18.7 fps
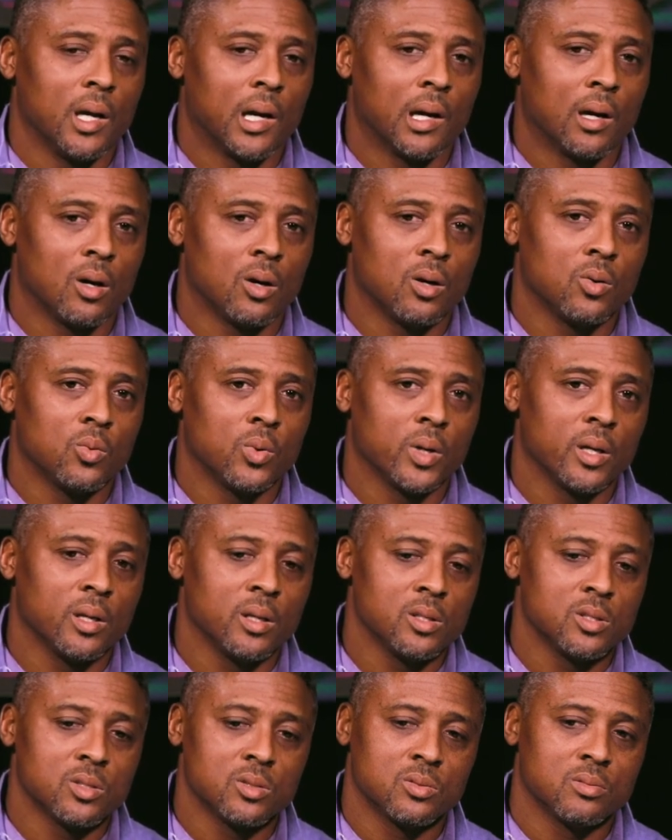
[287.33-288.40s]
I
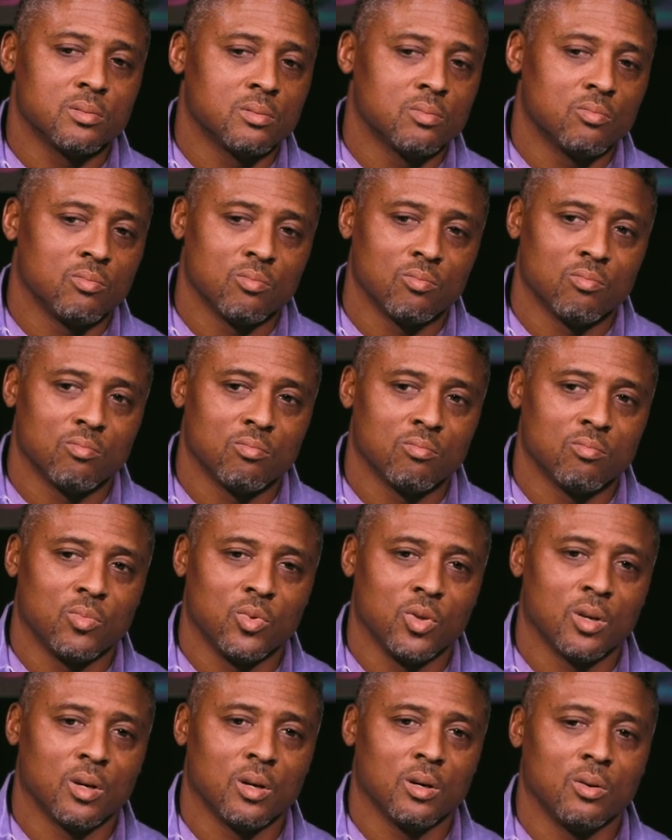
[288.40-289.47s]
always,
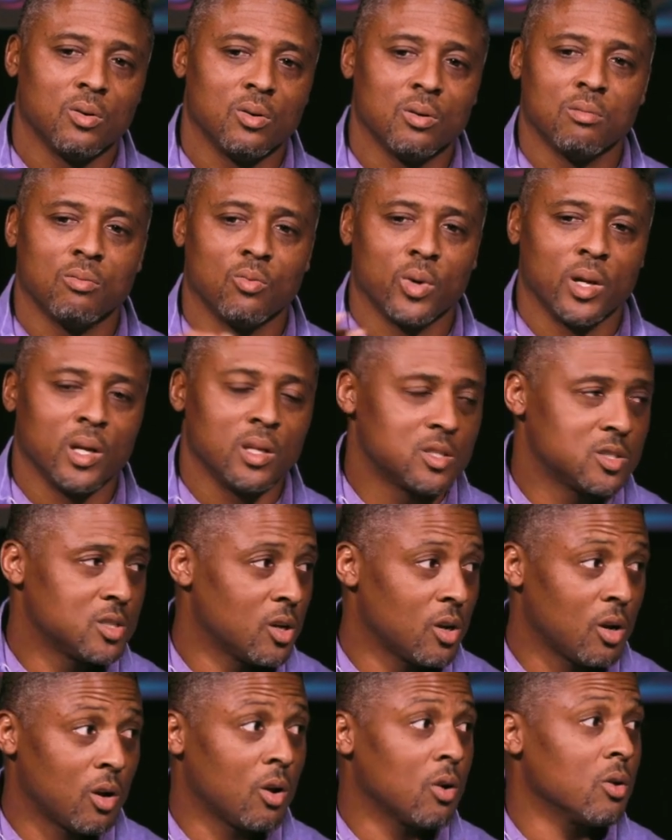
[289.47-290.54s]
you know, went to
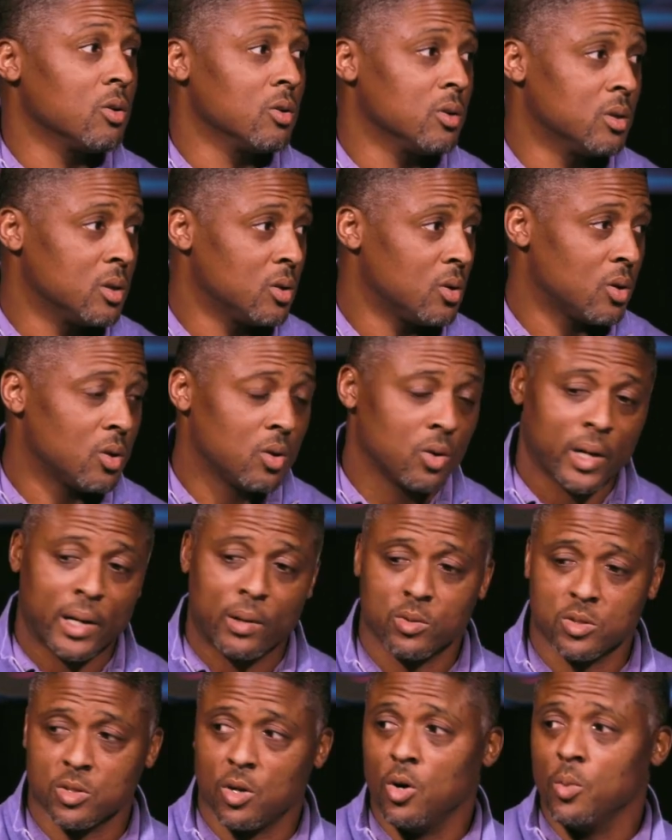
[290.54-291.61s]
learn, or I
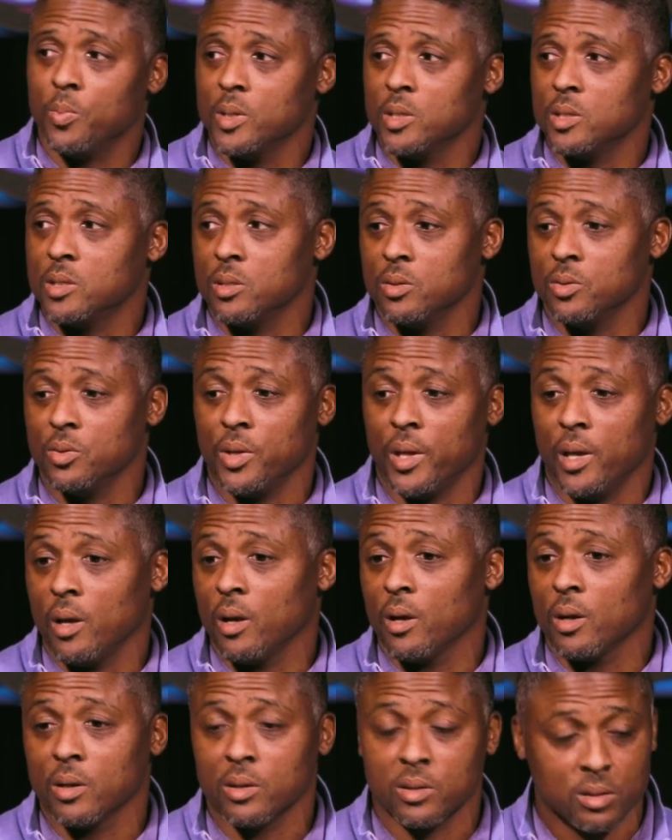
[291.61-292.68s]
was open to
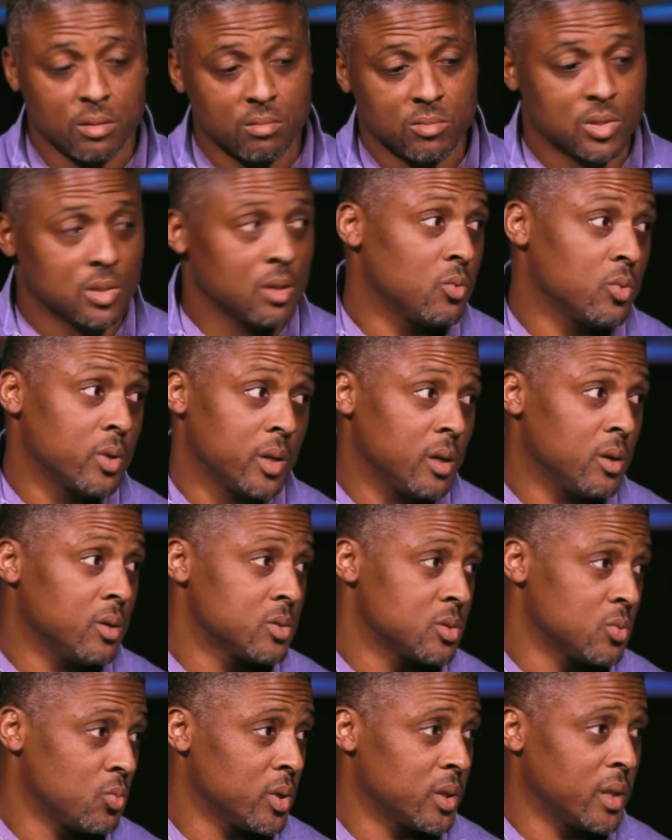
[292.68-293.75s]
hearing someone
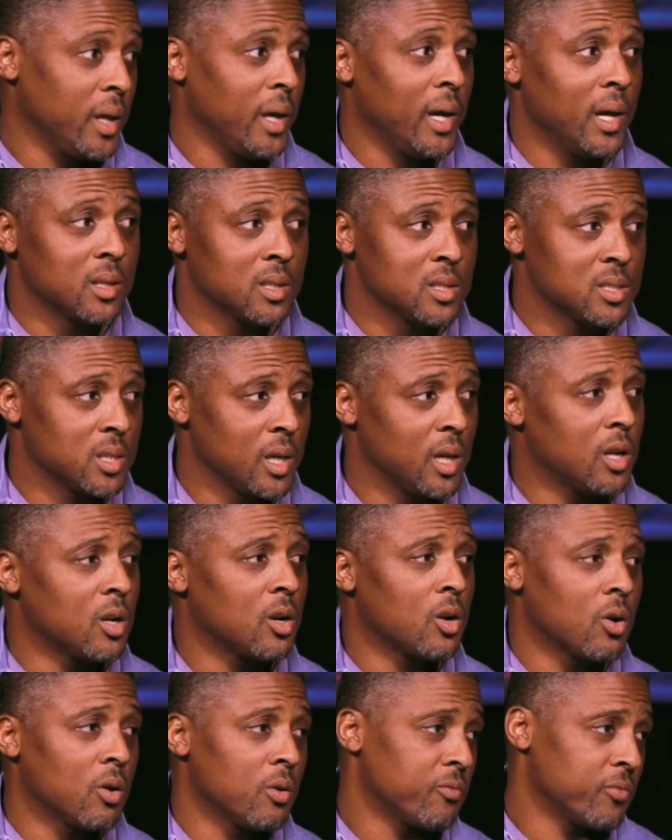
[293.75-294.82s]
else, what they had to say,
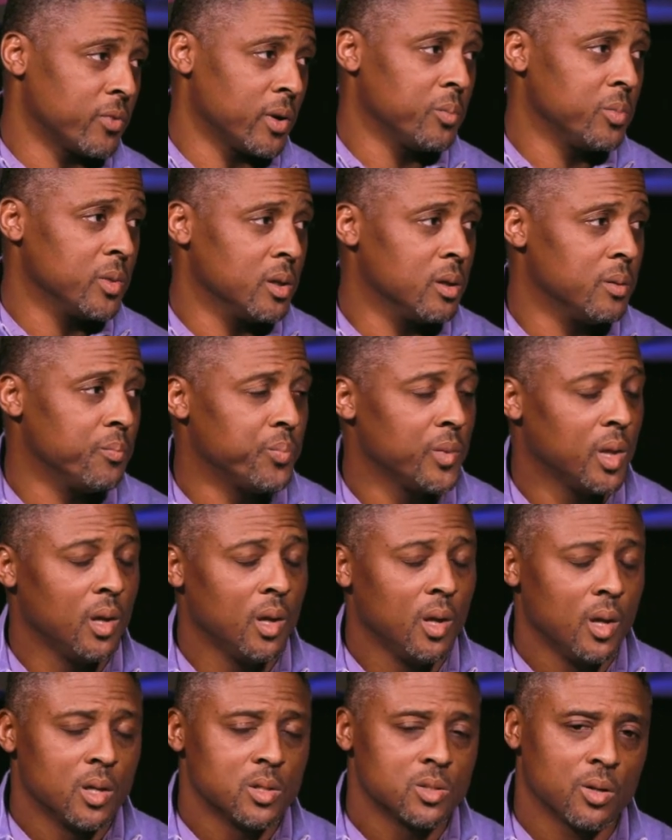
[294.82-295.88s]
and learn from them.
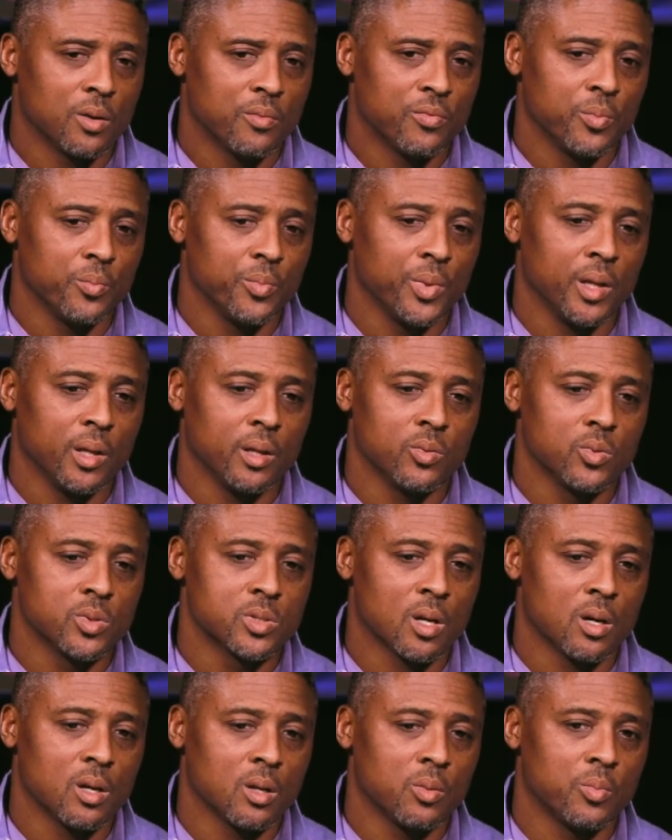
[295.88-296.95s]
So for me, it
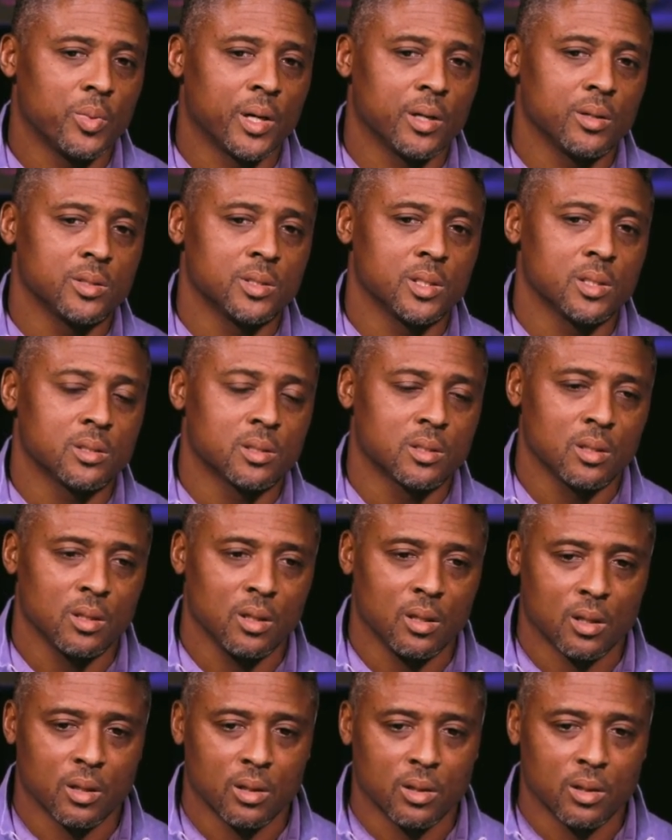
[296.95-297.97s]
was all about just, you